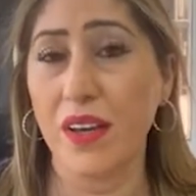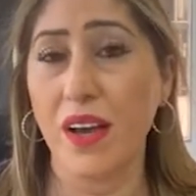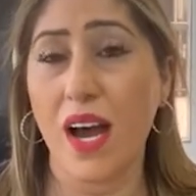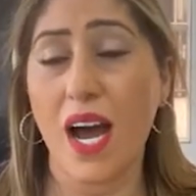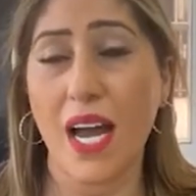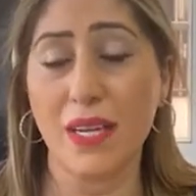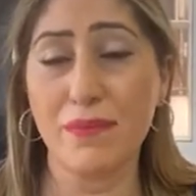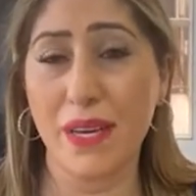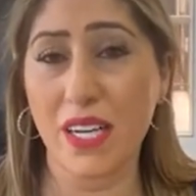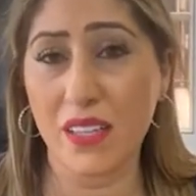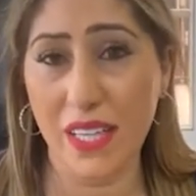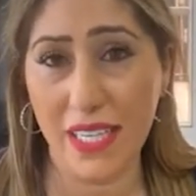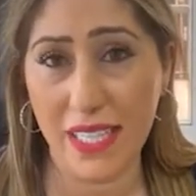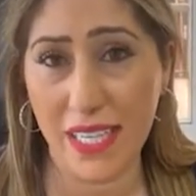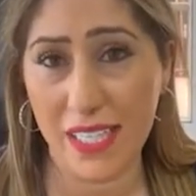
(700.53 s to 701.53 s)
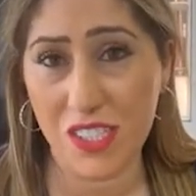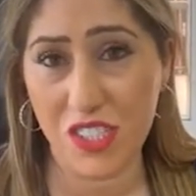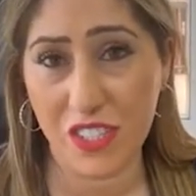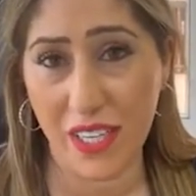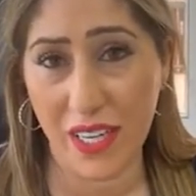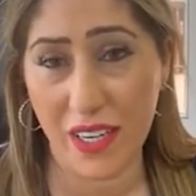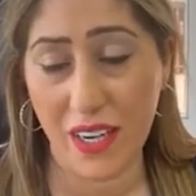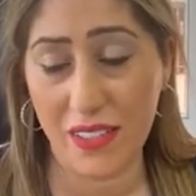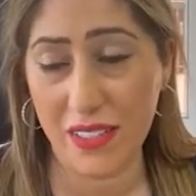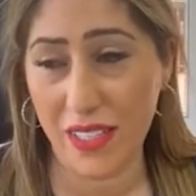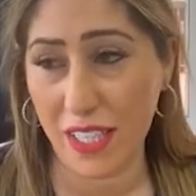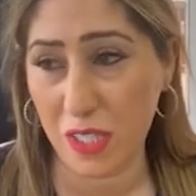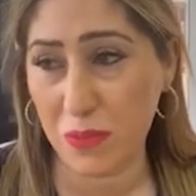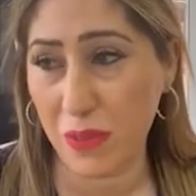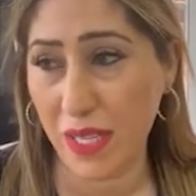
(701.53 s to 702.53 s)
I met a lady yesterday on the
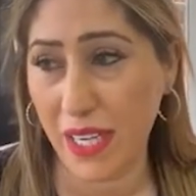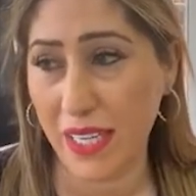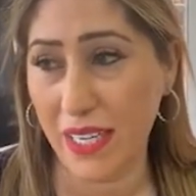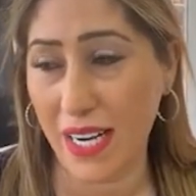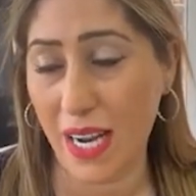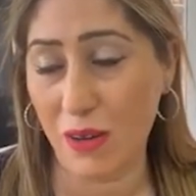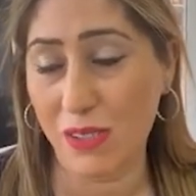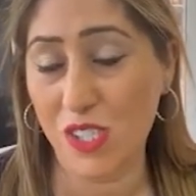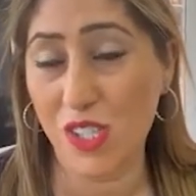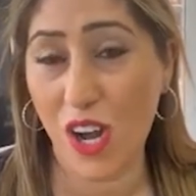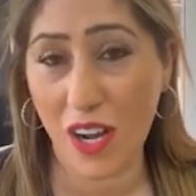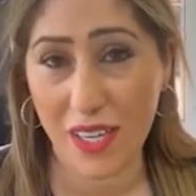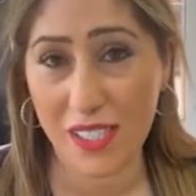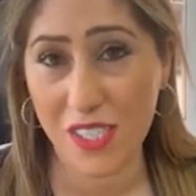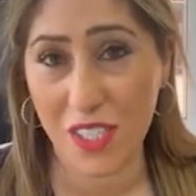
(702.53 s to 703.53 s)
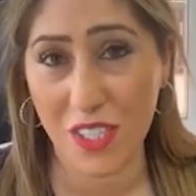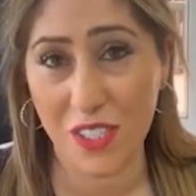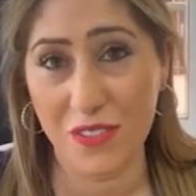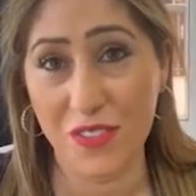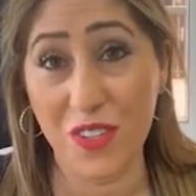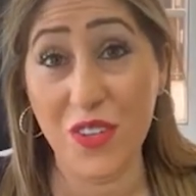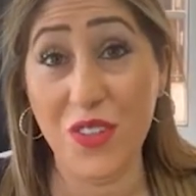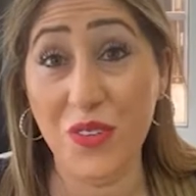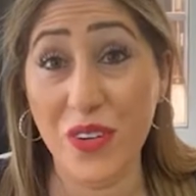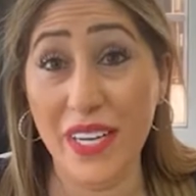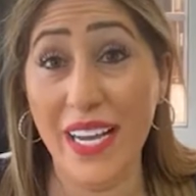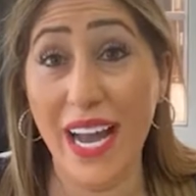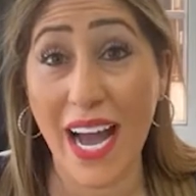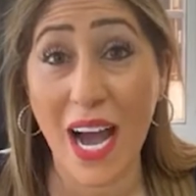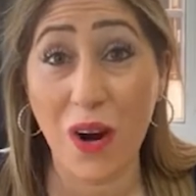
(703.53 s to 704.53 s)
airplane and I was talking to her for
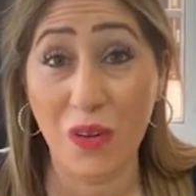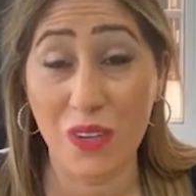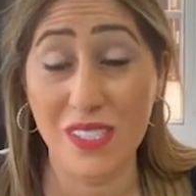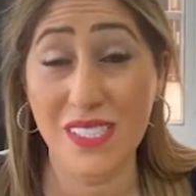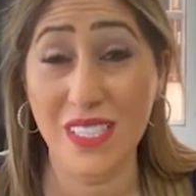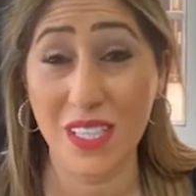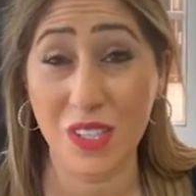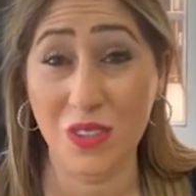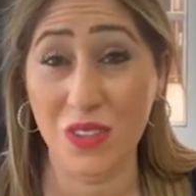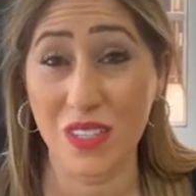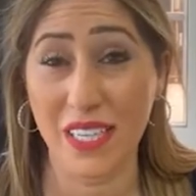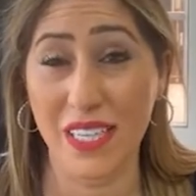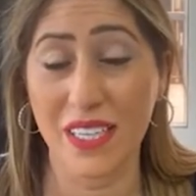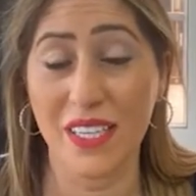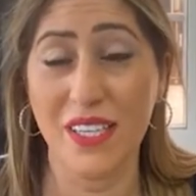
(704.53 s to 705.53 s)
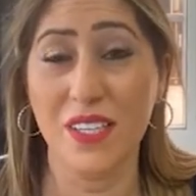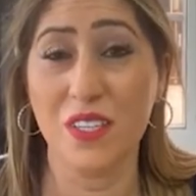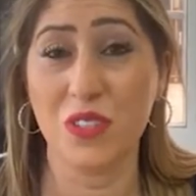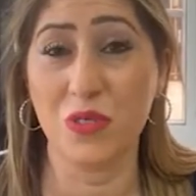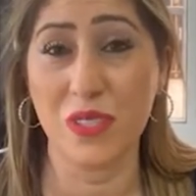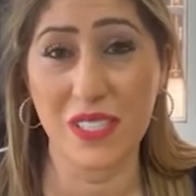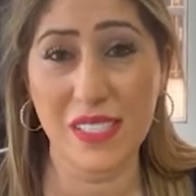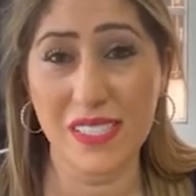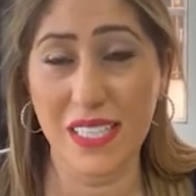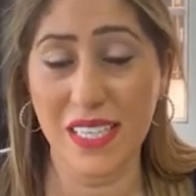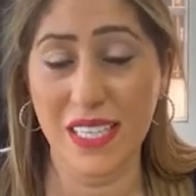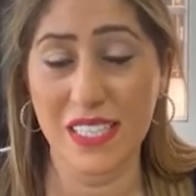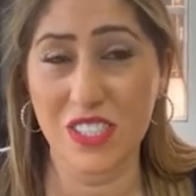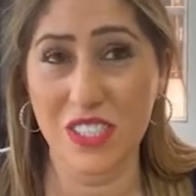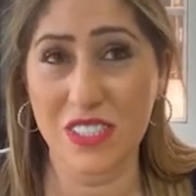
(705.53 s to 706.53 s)
3 hours, literally. Real estate
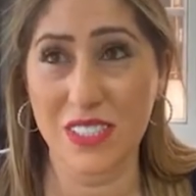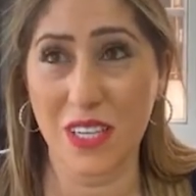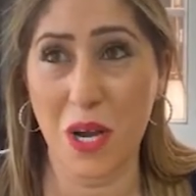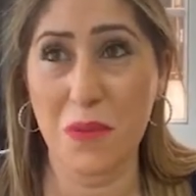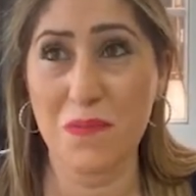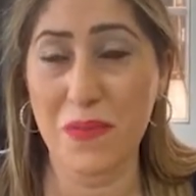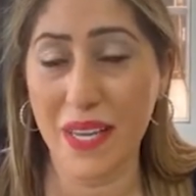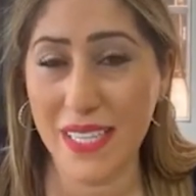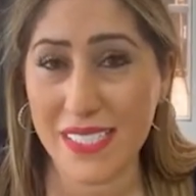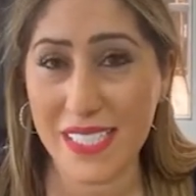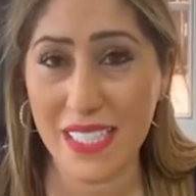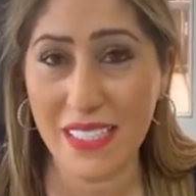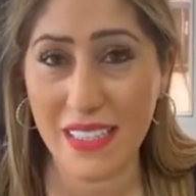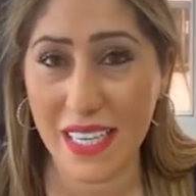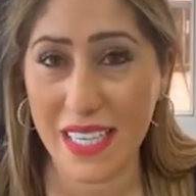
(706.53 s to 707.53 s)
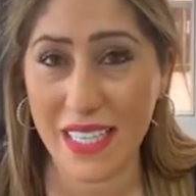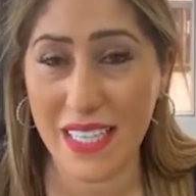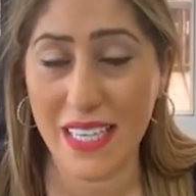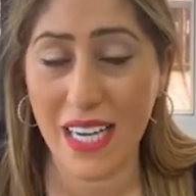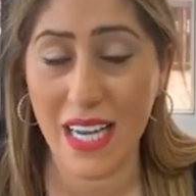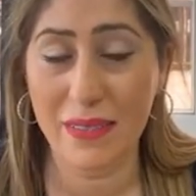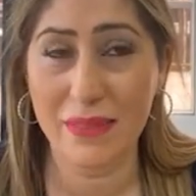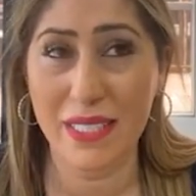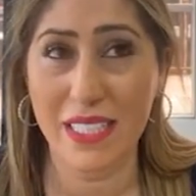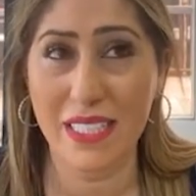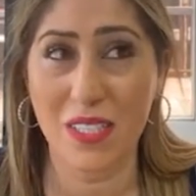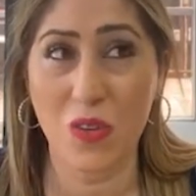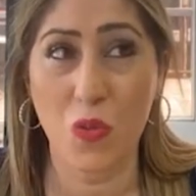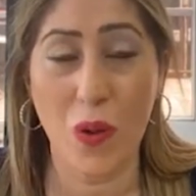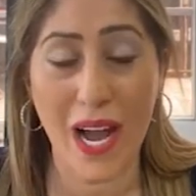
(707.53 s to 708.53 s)
agent, amazing lady. I
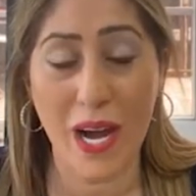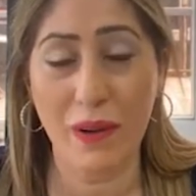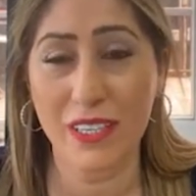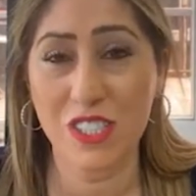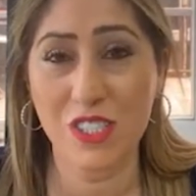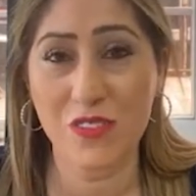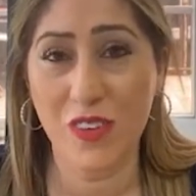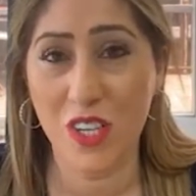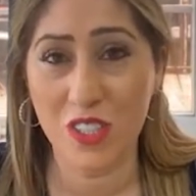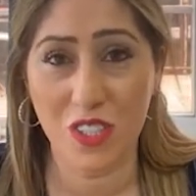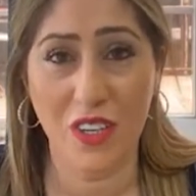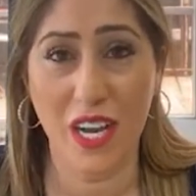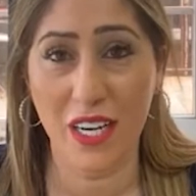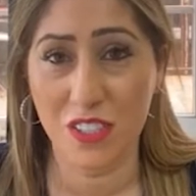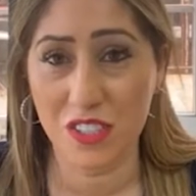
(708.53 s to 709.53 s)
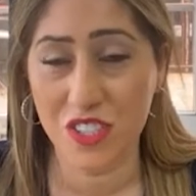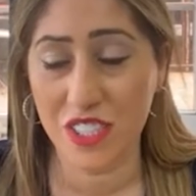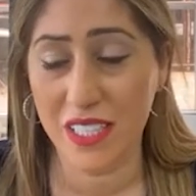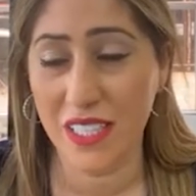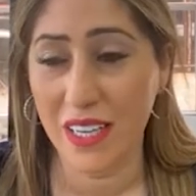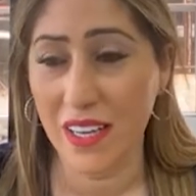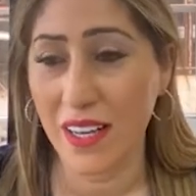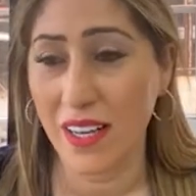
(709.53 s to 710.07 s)
mean, wow, I just felt her energy.